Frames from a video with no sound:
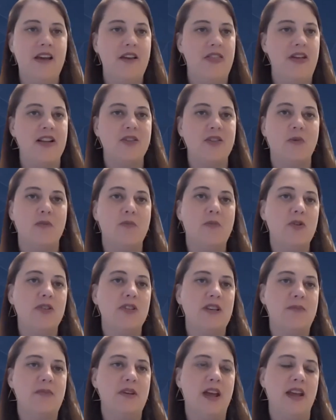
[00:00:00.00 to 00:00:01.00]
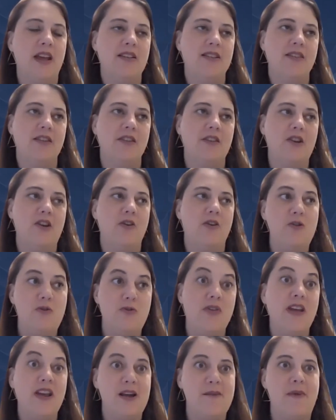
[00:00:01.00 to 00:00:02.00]
That's what most C P As, you know, you
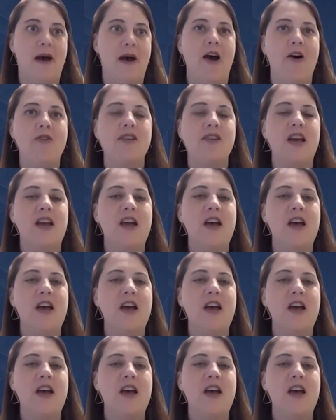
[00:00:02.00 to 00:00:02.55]
think about.